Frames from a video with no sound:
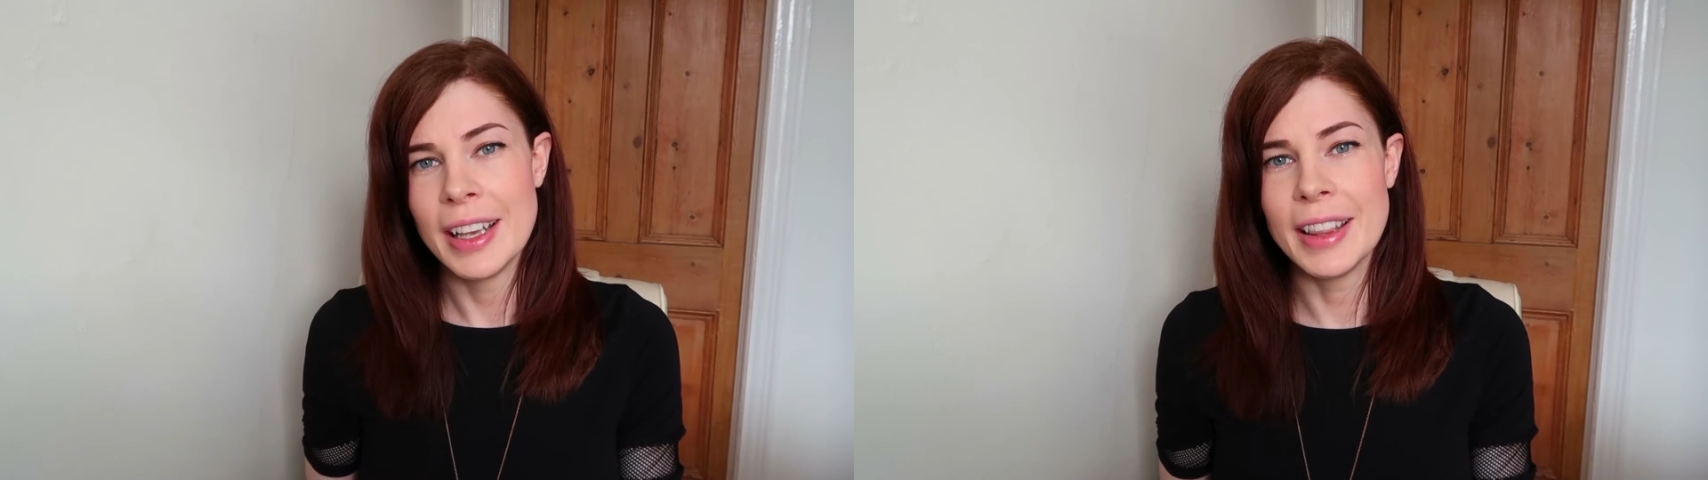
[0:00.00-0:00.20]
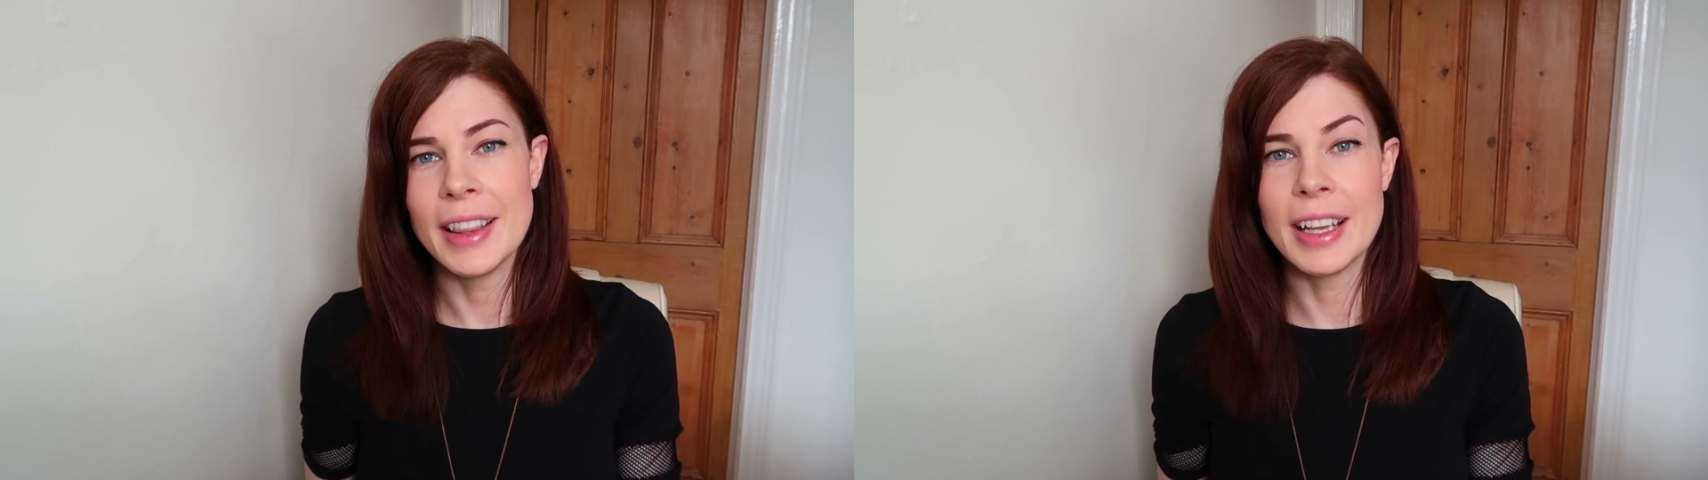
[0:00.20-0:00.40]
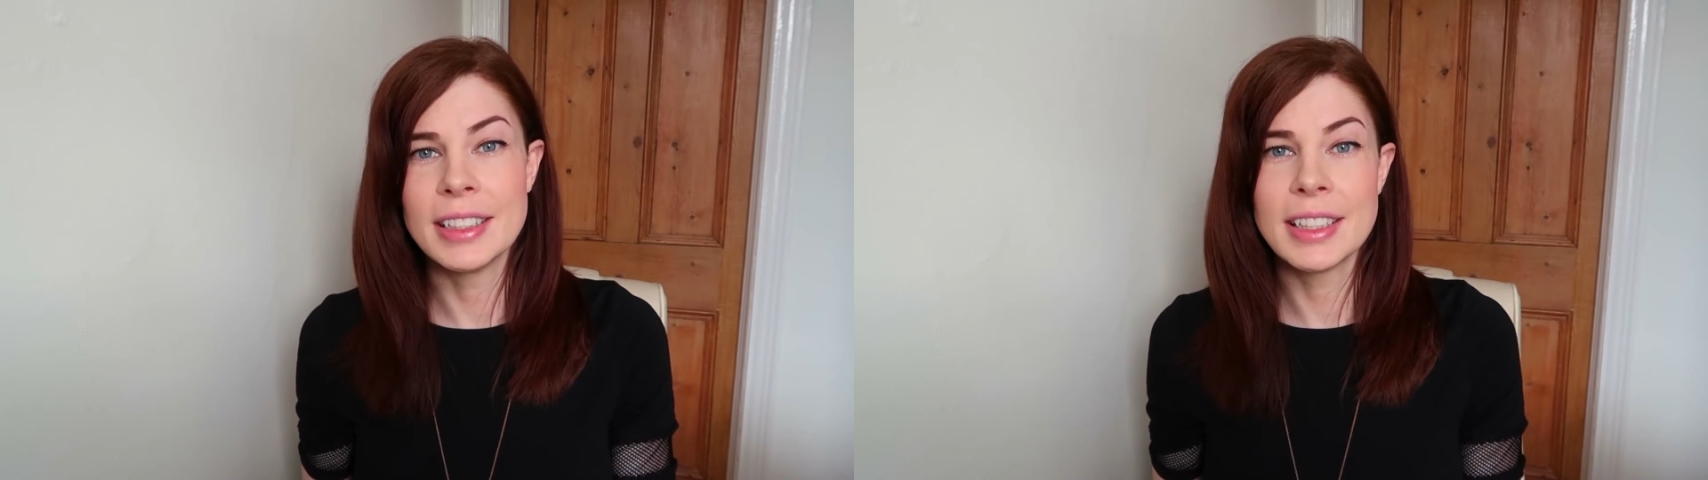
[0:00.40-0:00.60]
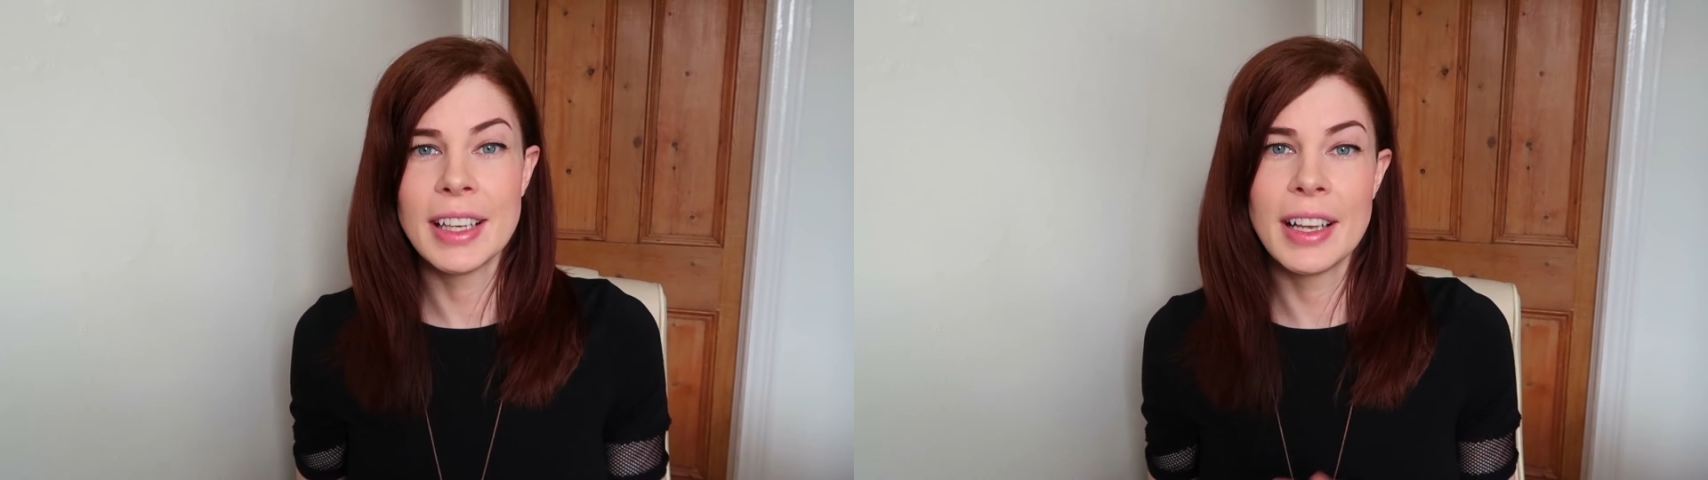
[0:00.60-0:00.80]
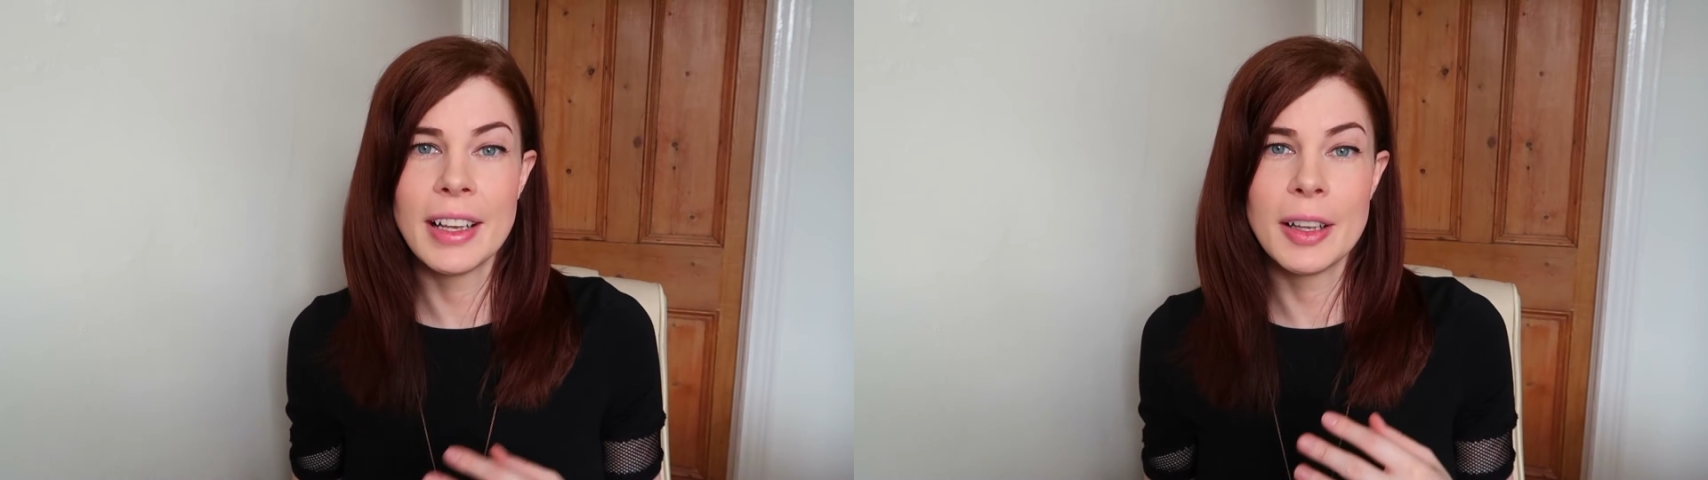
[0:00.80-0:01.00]
in that
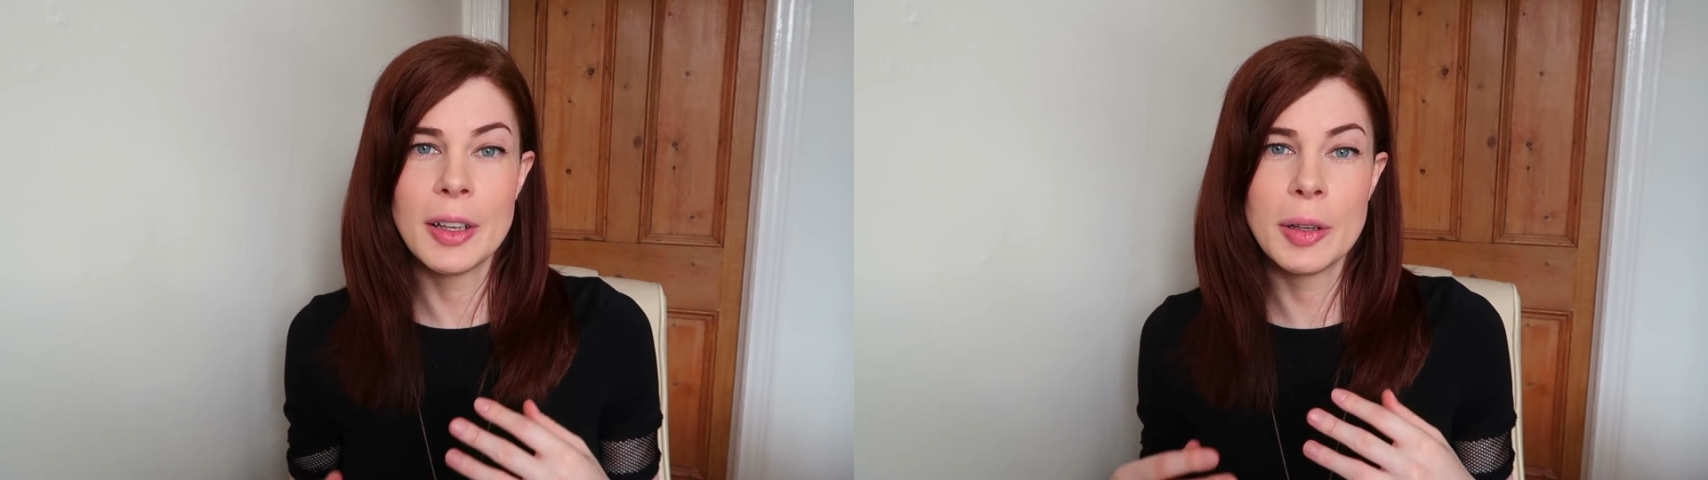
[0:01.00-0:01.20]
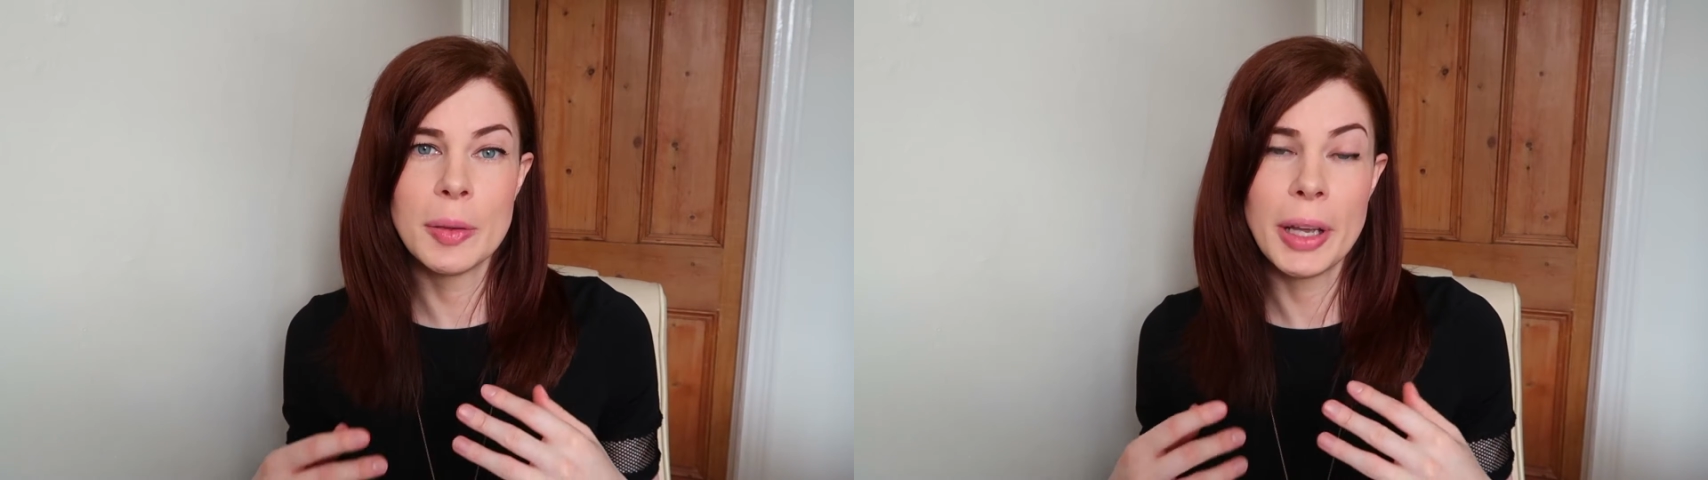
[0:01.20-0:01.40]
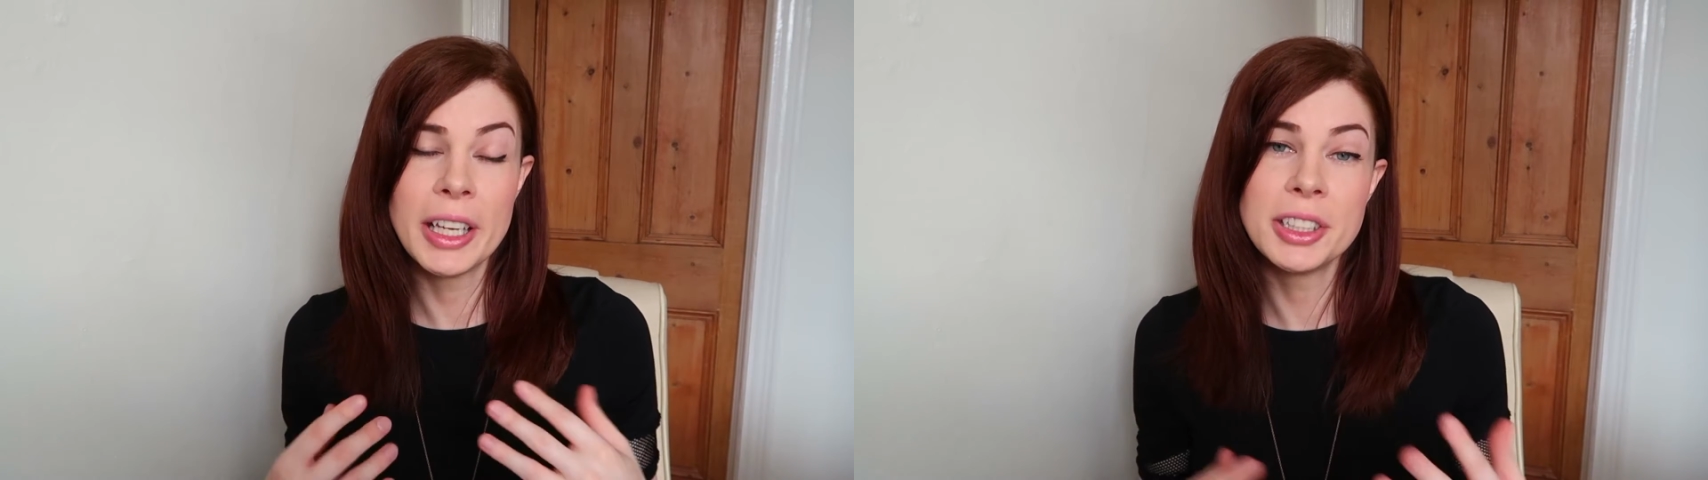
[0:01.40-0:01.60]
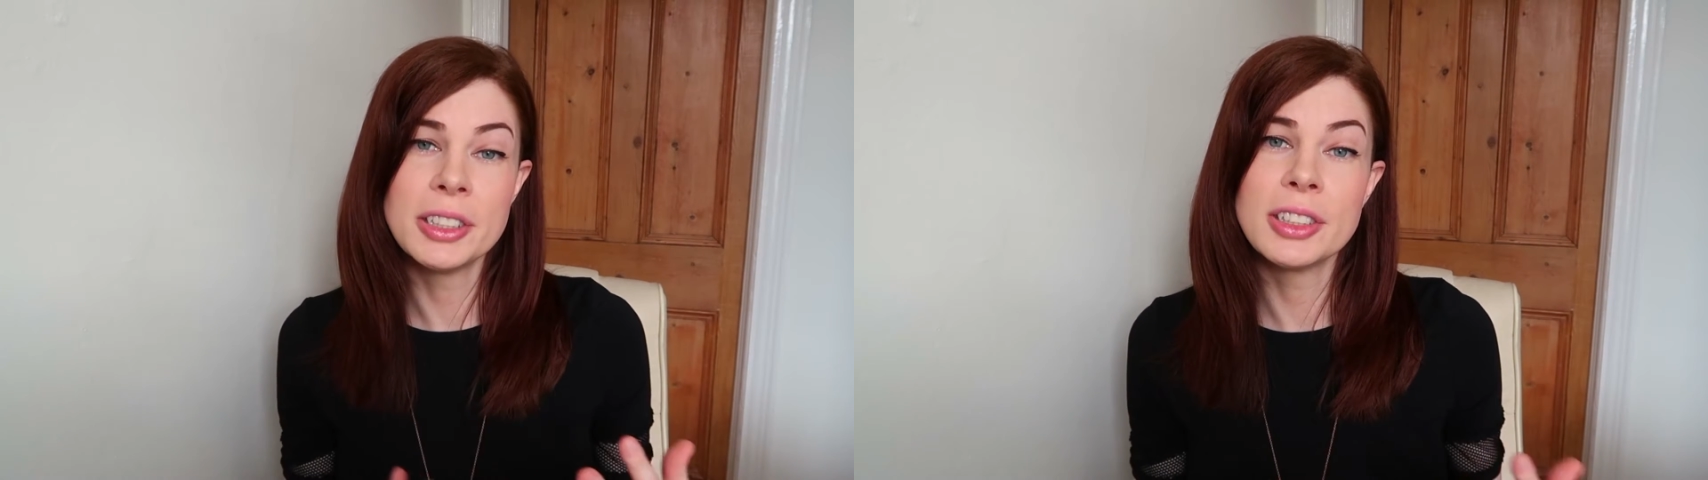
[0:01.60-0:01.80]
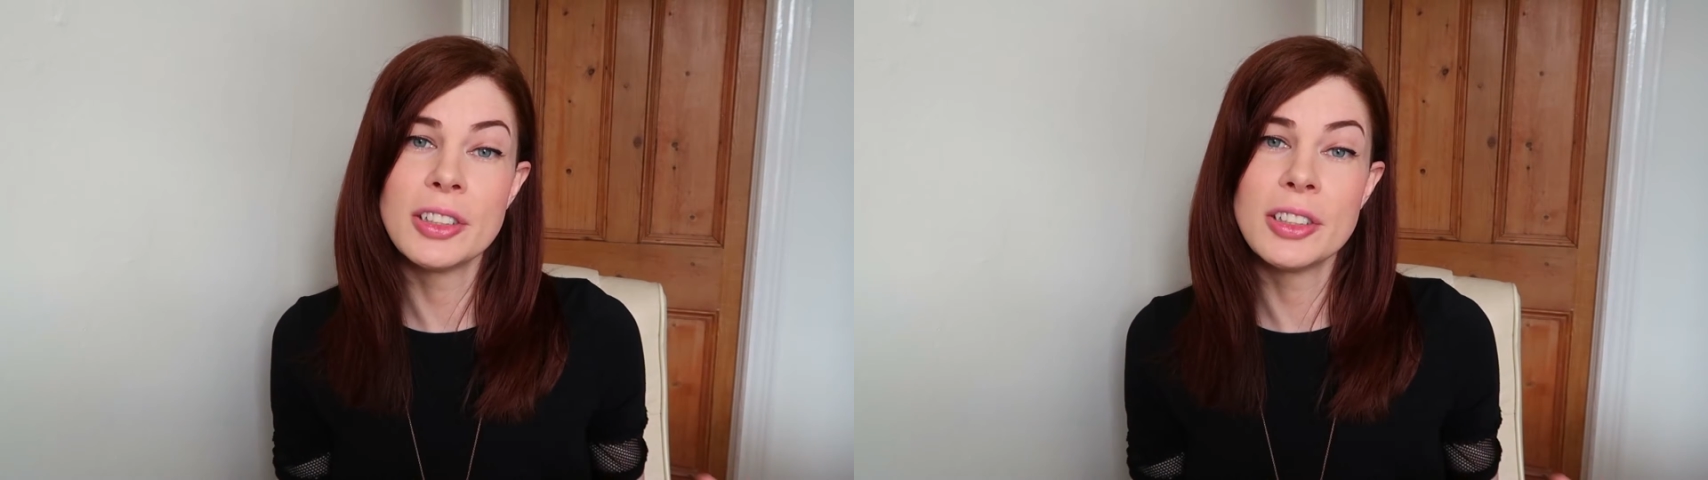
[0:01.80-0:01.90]
patients